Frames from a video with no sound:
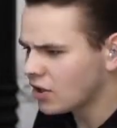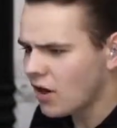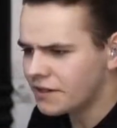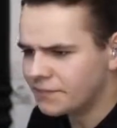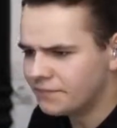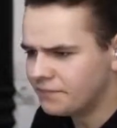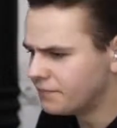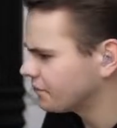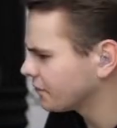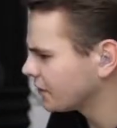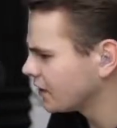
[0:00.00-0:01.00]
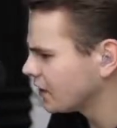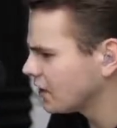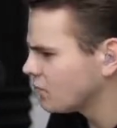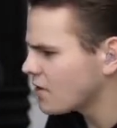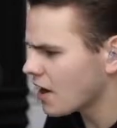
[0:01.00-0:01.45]
good.
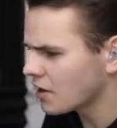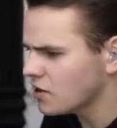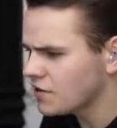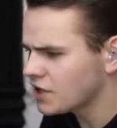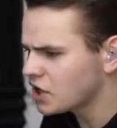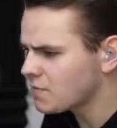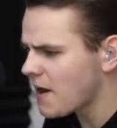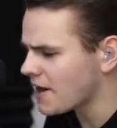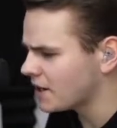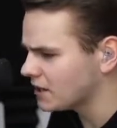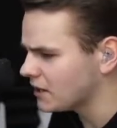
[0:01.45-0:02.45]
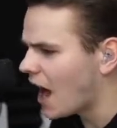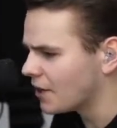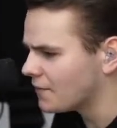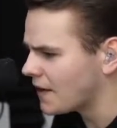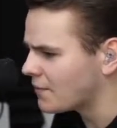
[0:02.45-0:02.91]
We are losing speed and a
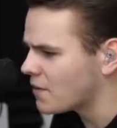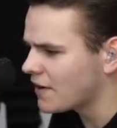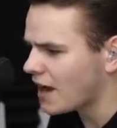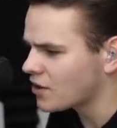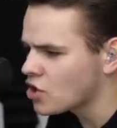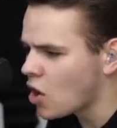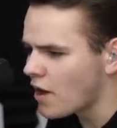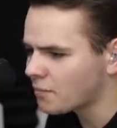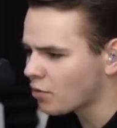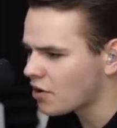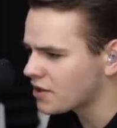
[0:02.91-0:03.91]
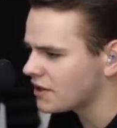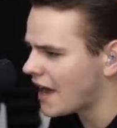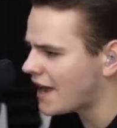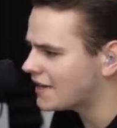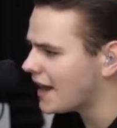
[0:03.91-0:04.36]
lot of it, and we've got no airport to
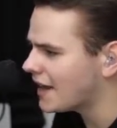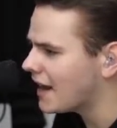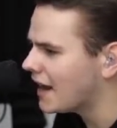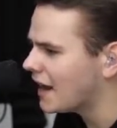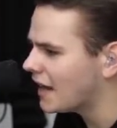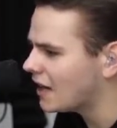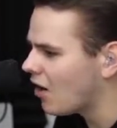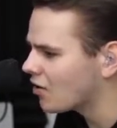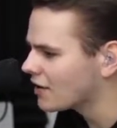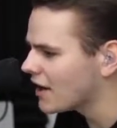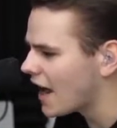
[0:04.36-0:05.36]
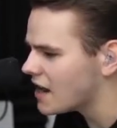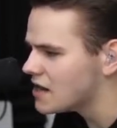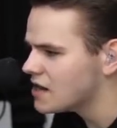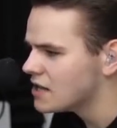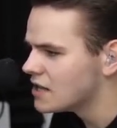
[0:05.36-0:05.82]
land at. Uh, okay.
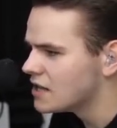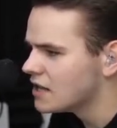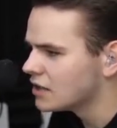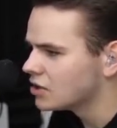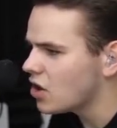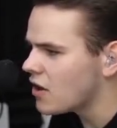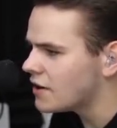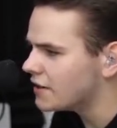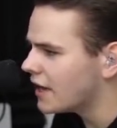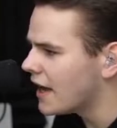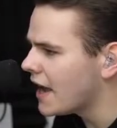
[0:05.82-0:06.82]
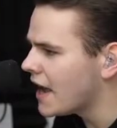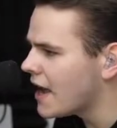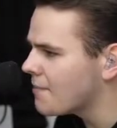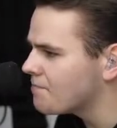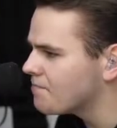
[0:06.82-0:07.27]
Good.
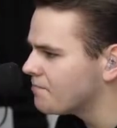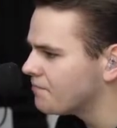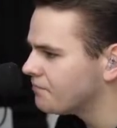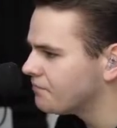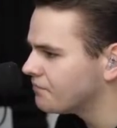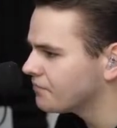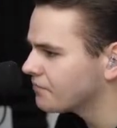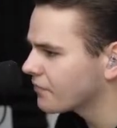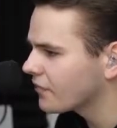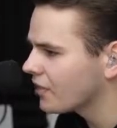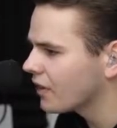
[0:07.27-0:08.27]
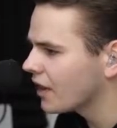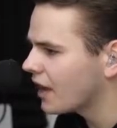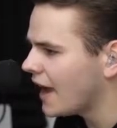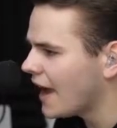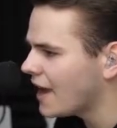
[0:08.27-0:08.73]
Um...
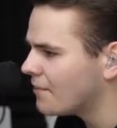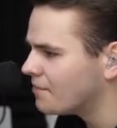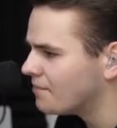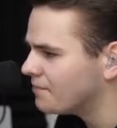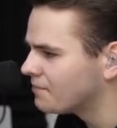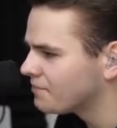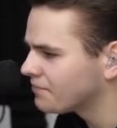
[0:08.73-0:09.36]
Um...